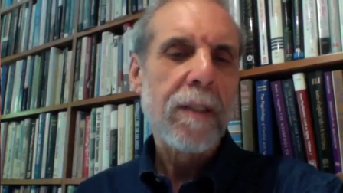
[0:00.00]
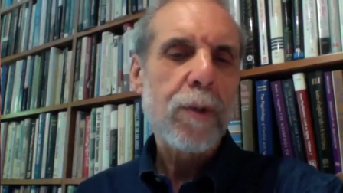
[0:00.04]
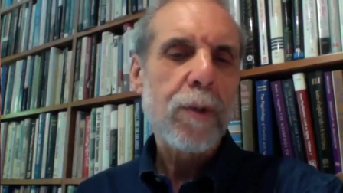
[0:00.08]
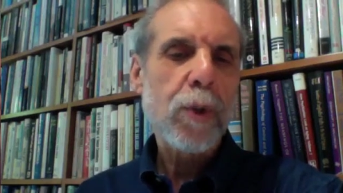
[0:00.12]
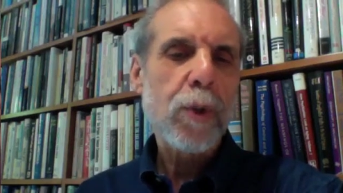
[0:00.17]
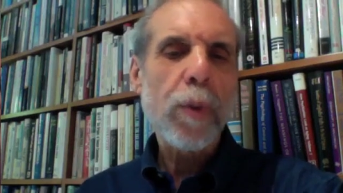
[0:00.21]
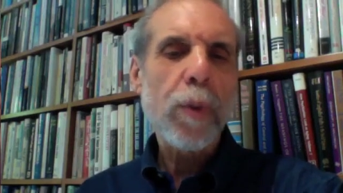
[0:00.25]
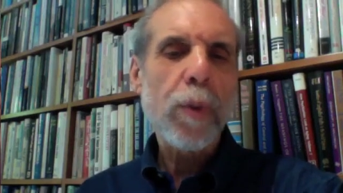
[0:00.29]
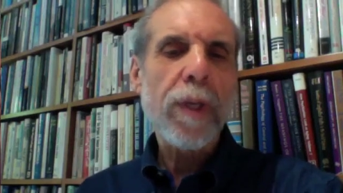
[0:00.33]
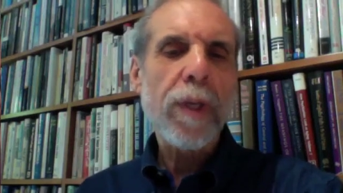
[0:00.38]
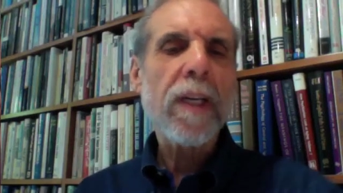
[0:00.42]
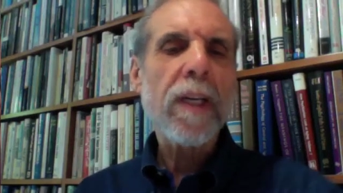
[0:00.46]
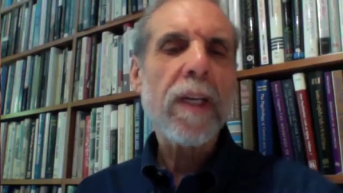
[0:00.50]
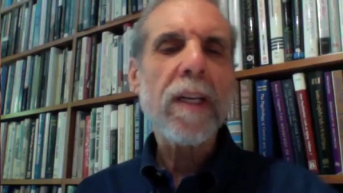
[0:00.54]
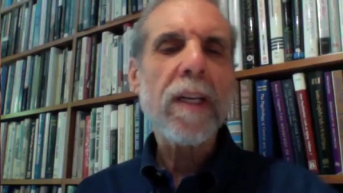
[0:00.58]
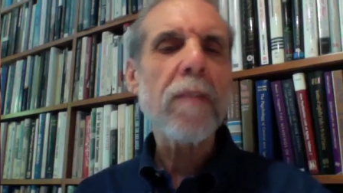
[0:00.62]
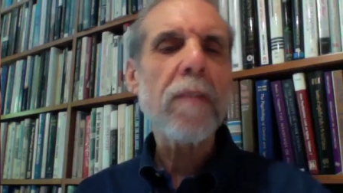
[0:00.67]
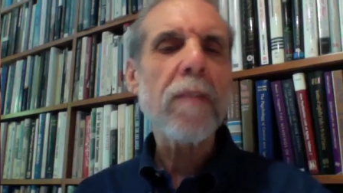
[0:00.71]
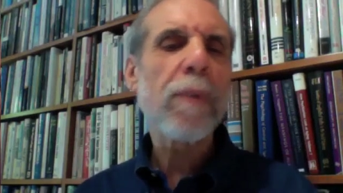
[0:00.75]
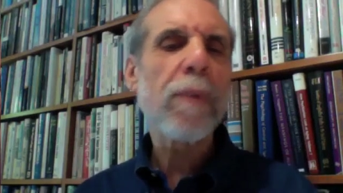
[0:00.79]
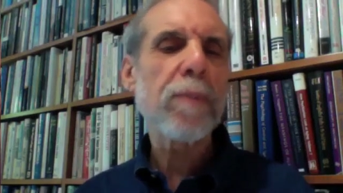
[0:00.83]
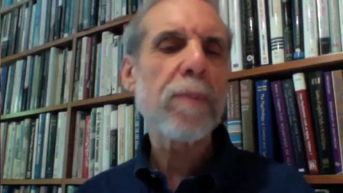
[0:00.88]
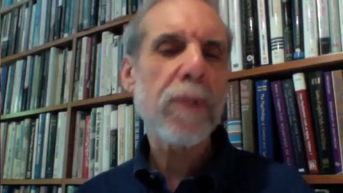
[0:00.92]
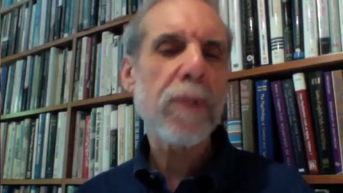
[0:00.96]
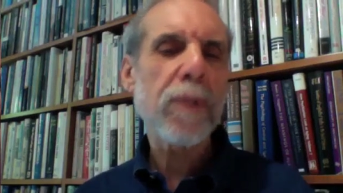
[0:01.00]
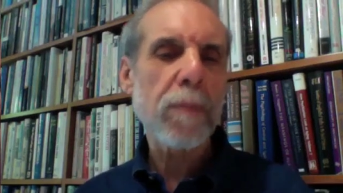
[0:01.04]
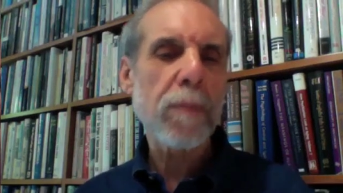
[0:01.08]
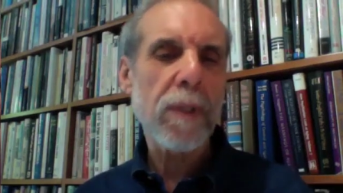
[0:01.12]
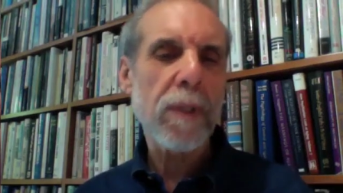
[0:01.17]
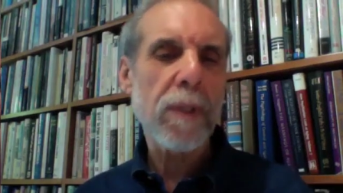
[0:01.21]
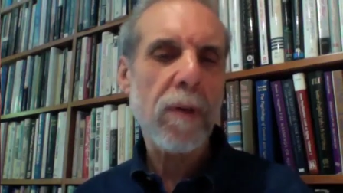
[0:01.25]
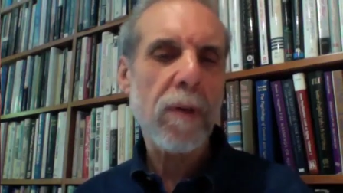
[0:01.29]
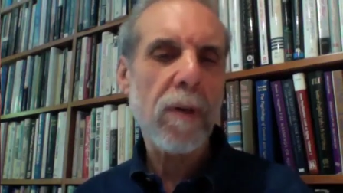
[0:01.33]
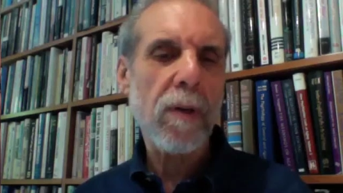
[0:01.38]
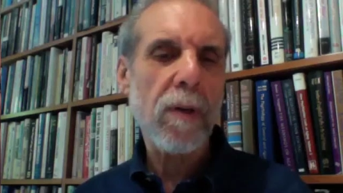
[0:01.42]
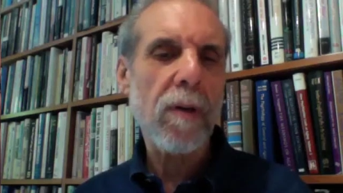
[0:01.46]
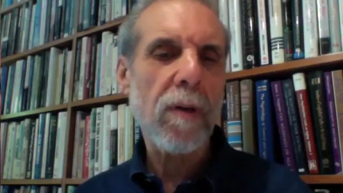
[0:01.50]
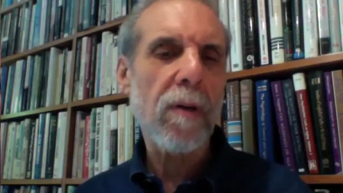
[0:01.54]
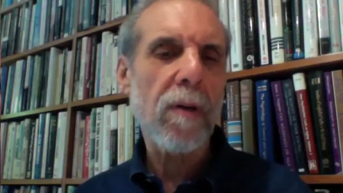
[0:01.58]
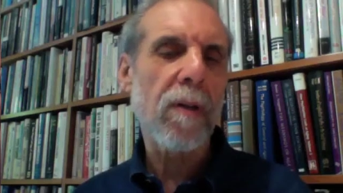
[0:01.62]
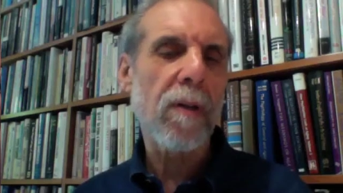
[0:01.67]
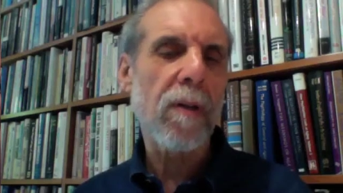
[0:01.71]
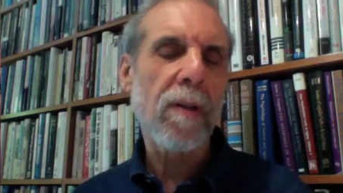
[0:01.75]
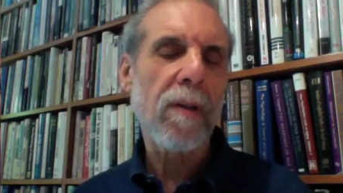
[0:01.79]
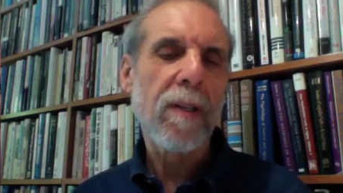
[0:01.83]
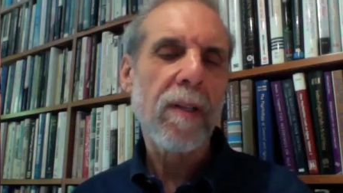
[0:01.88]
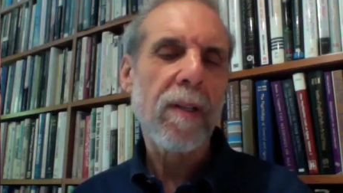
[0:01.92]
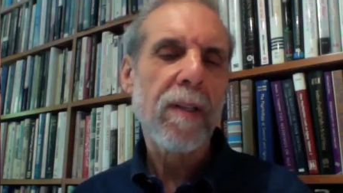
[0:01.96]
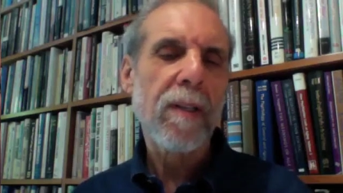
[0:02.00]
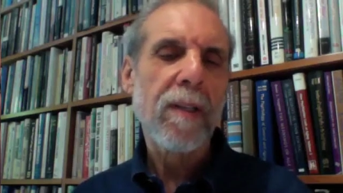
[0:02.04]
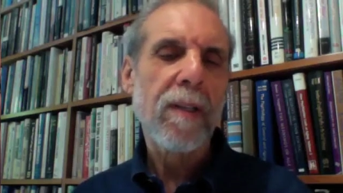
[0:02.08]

So when a kid bumps them in the hall,